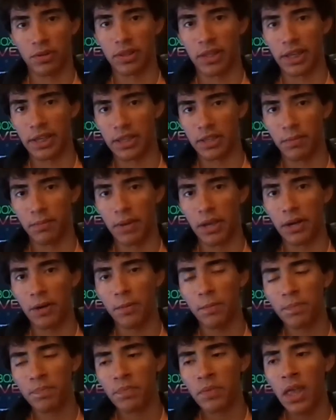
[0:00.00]
LITE in the
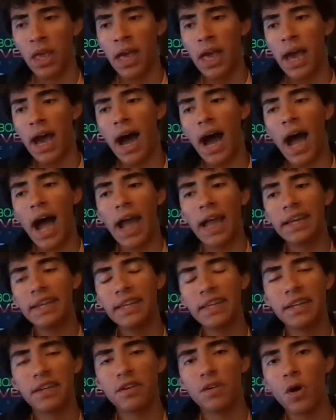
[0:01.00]
mail, I
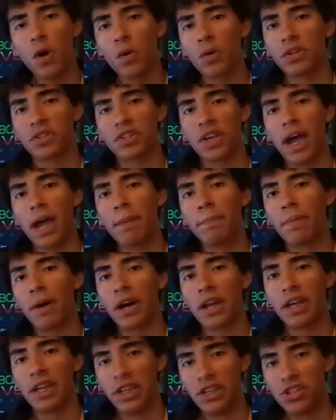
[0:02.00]
didn't notice I
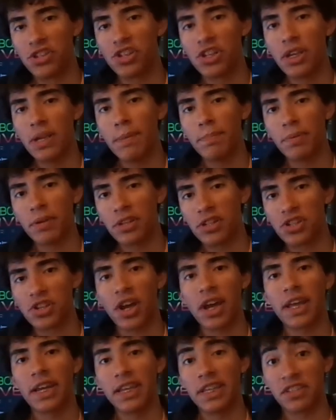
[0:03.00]
bought a cheap
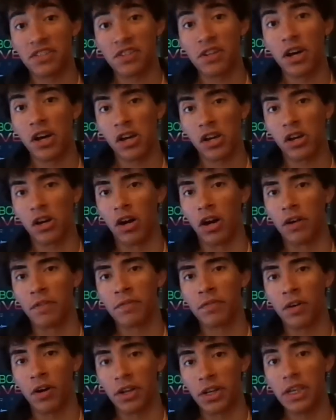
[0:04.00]
Chinese knockoff
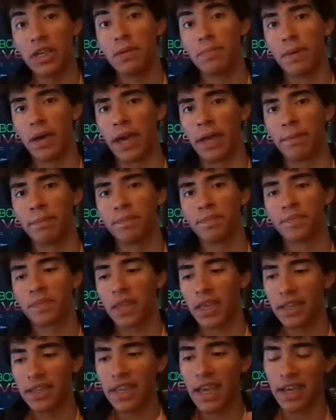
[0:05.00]
on eBay.
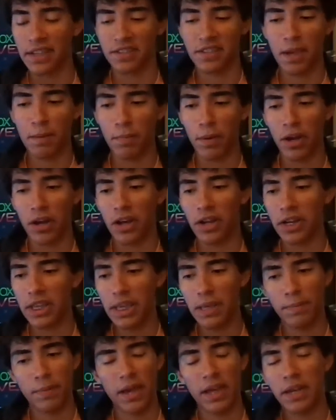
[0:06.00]
Yes, I bought it on
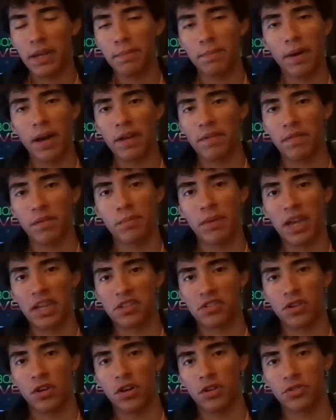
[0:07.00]
eBay. I didn't buy it from
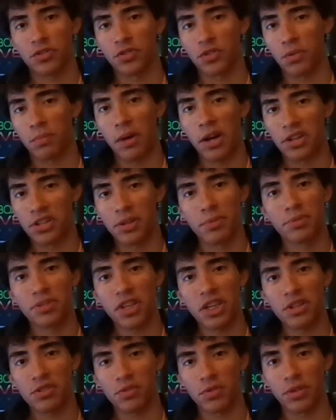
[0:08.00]
X Consoles or ModChip
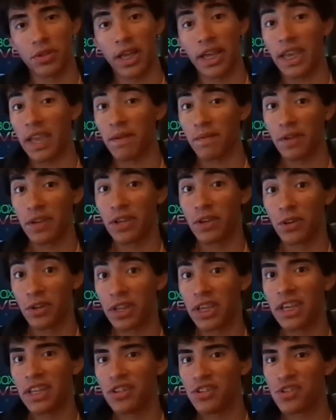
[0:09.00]
Central like every good
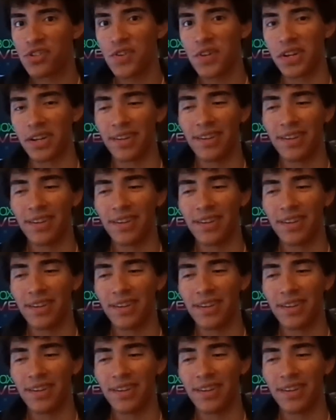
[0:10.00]
kid should.